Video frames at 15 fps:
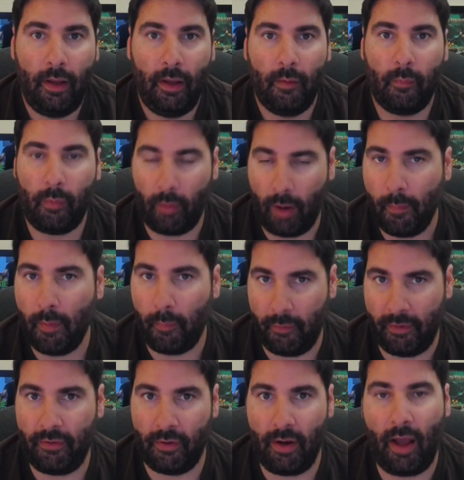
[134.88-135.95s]

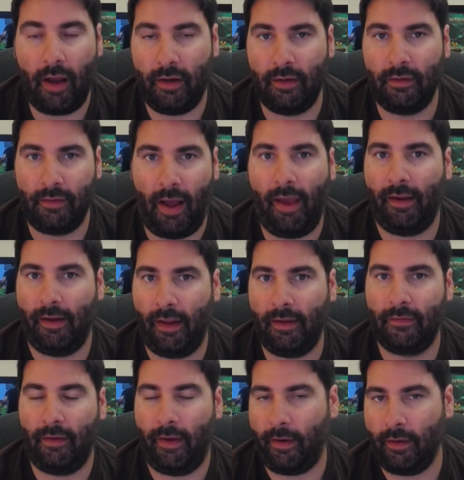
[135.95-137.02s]
Probably they're not going to die in
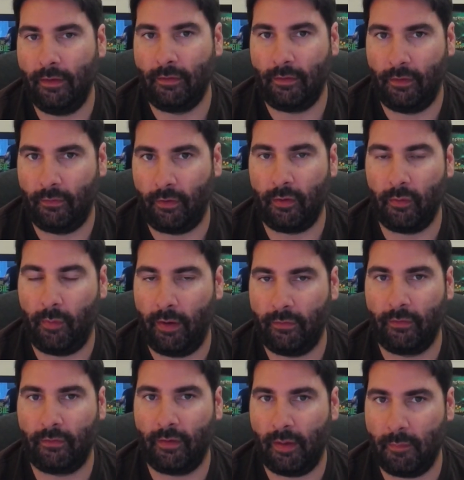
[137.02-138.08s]
8 seconds, because otherwise
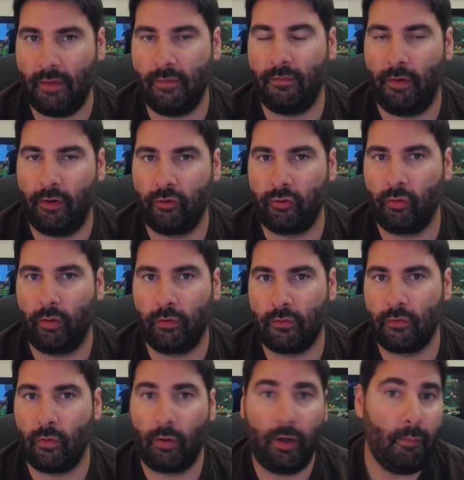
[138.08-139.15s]
that's going to be a very short
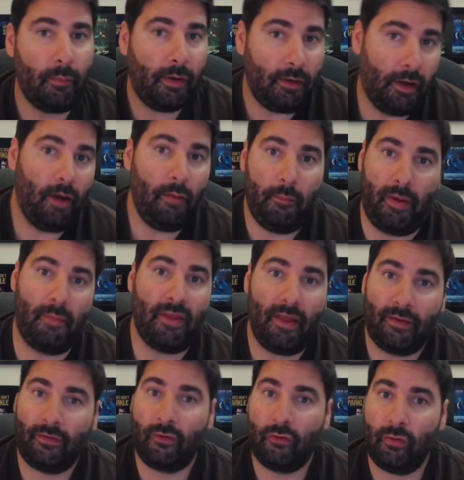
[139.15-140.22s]
story, but maybe
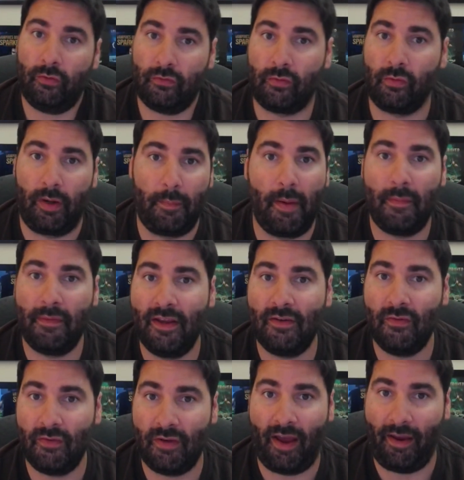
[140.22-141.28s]
that's the short story. Maybe they
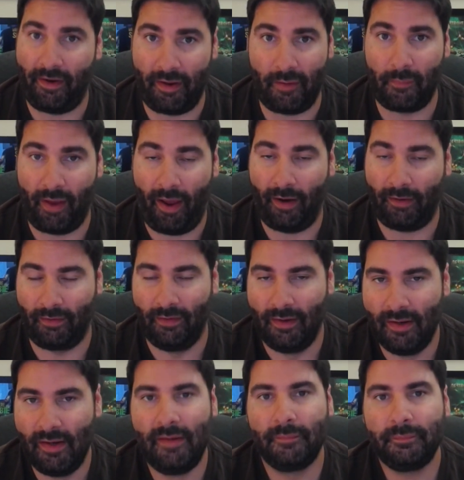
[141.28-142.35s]
do die on impact.
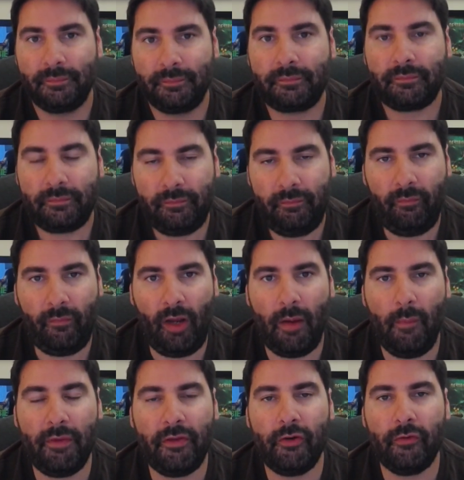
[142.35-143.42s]

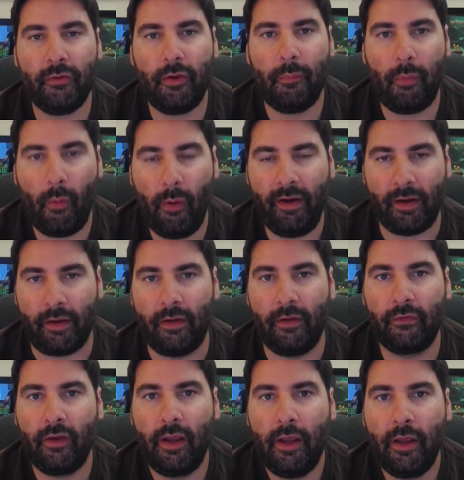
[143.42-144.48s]
But the point
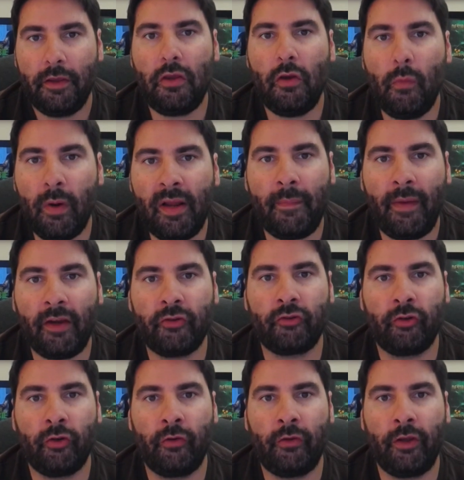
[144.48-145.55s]
is, you want to make
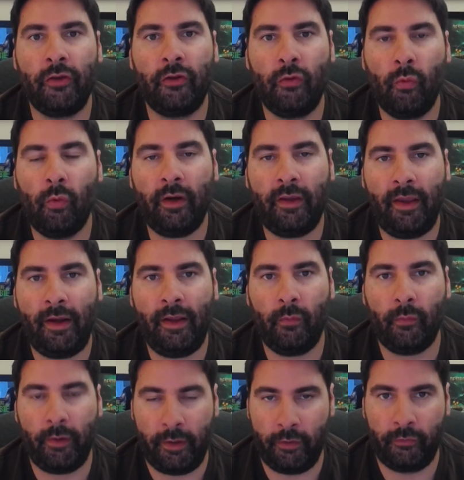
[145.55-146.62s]
sure that you're getting
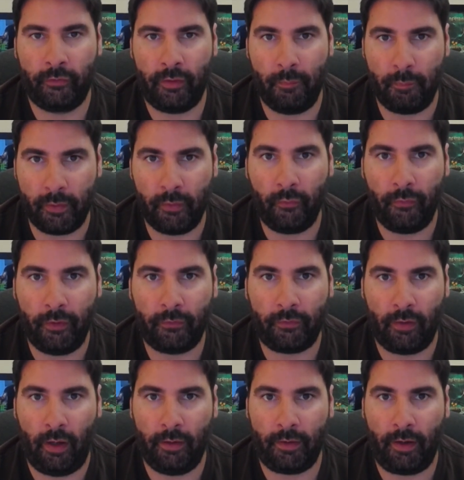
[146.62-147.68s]
readers to build this
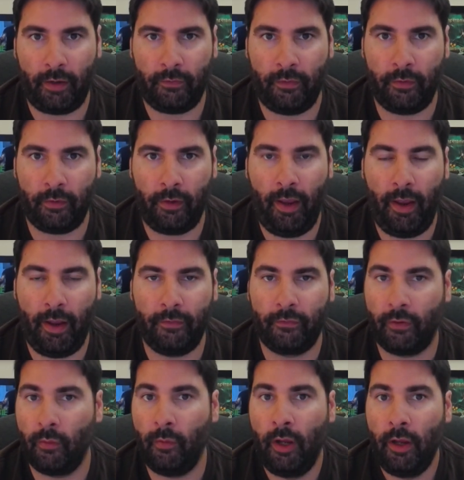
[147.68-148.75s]
context in their head.
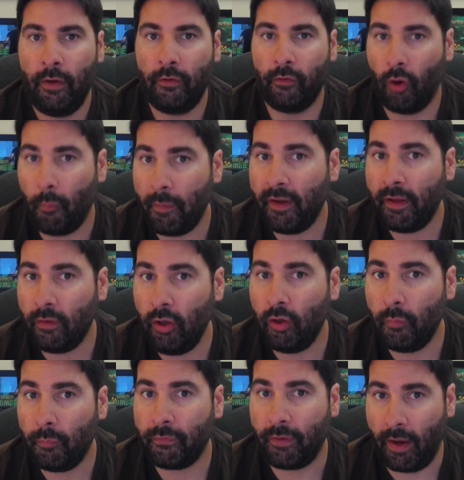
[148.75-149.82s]
So you're opening
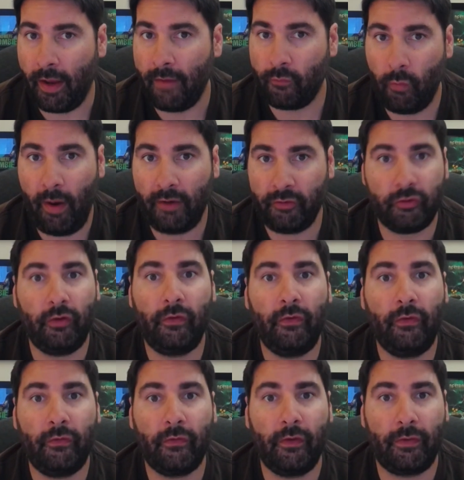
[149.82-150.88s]
loops, they have
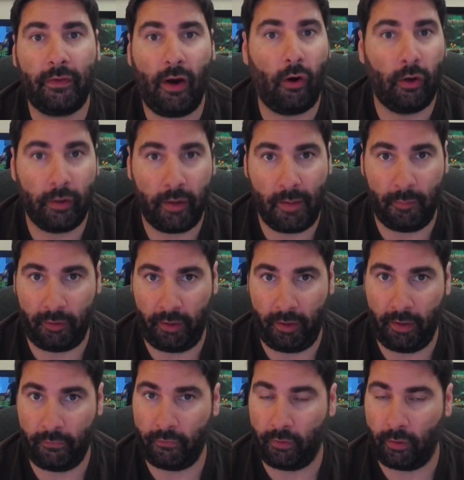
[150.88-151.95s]
questions that they aren't able to
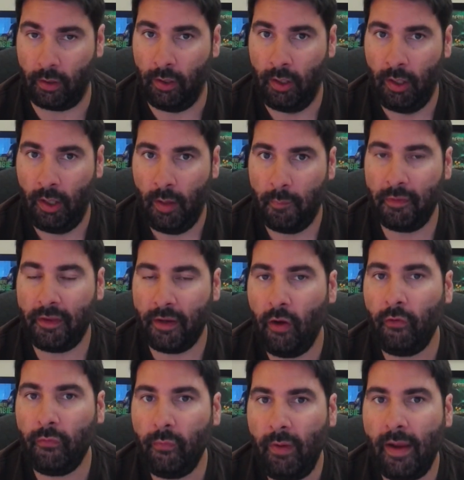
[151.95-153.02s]
answer, but they
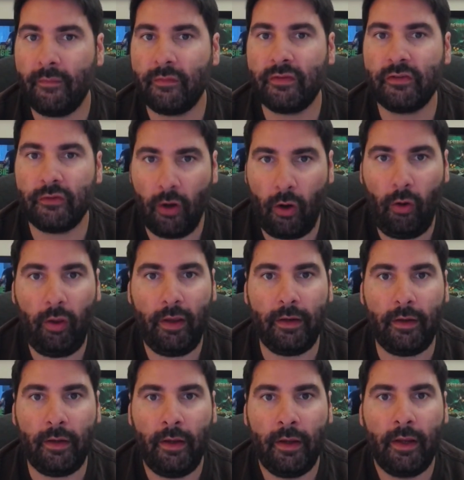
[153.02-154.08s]
also have
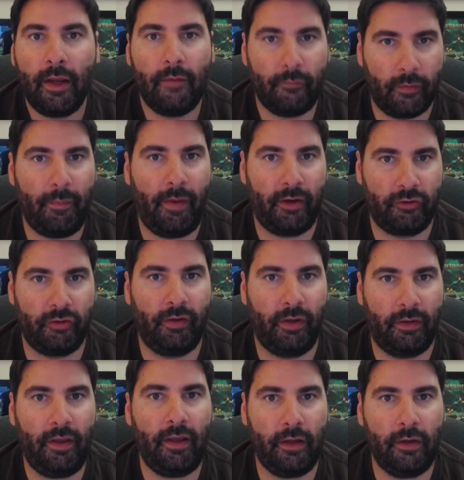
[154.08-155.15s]
solid information
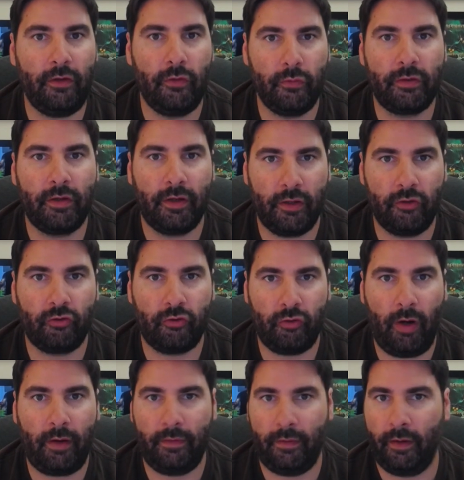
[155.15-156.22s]
that they can use to
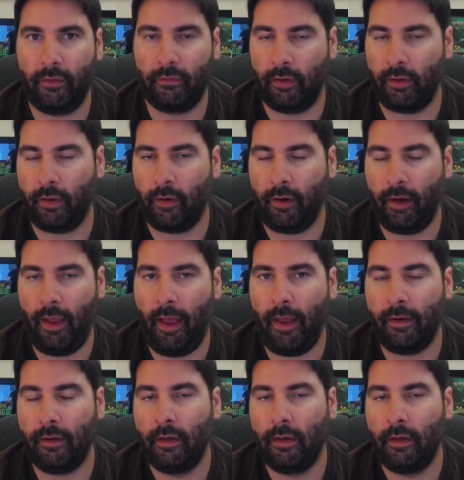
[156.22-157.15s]
construct things in their head.